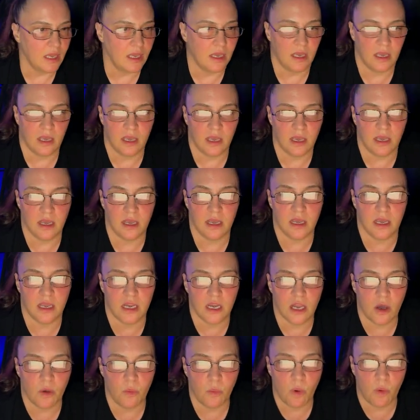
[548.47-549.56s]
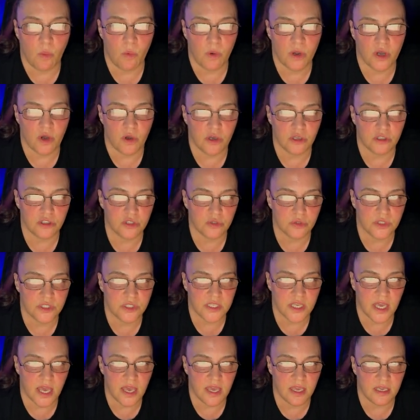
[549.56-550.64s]
And what we're going to
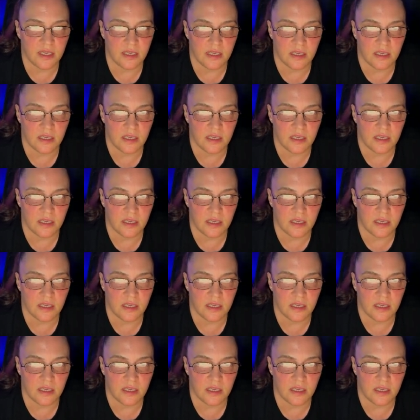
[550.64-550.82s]
say